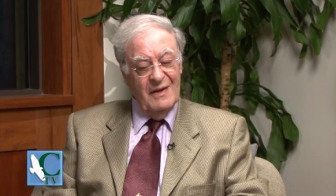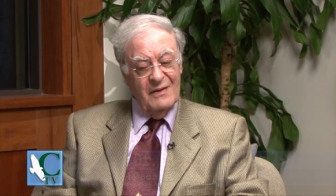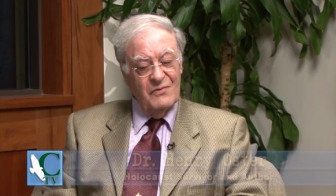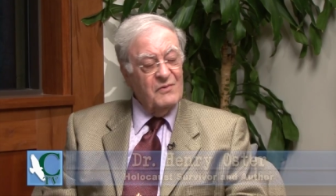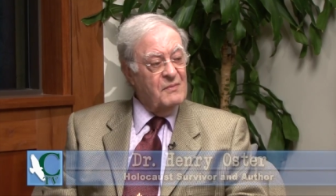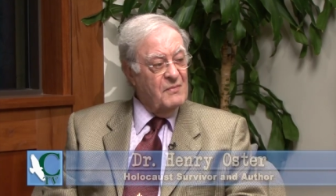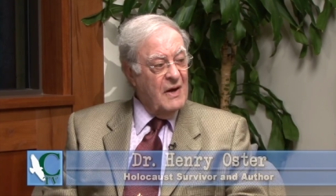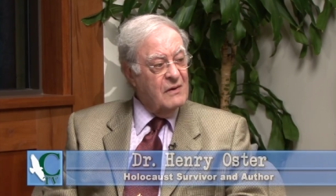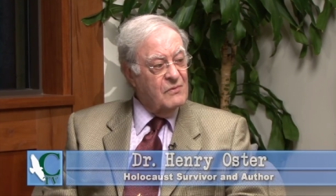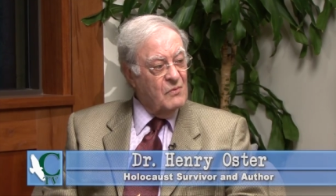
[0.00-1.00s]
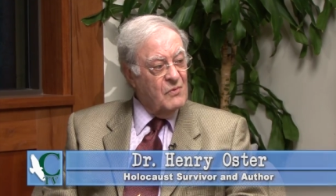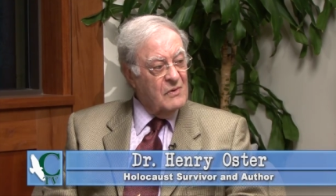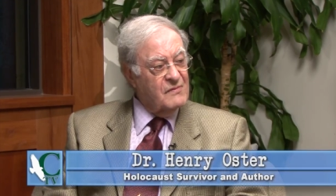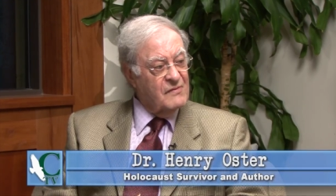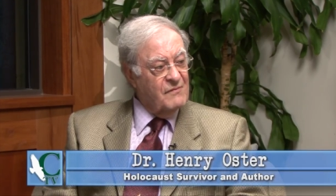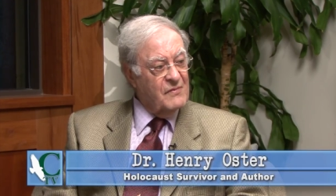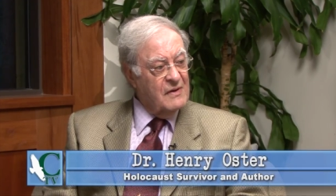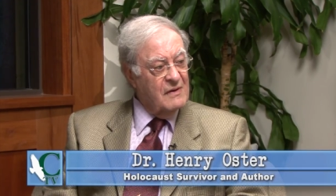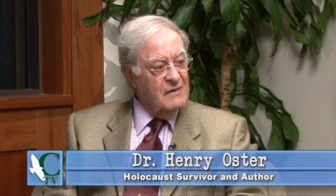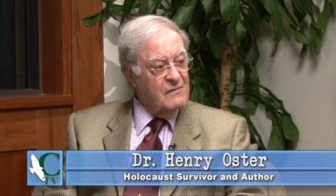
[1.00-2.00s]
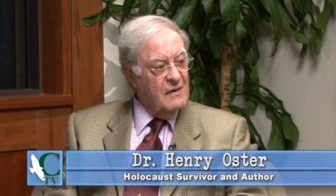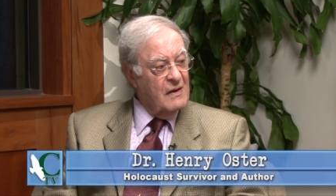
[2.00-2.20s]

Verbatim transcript: to remind the world 70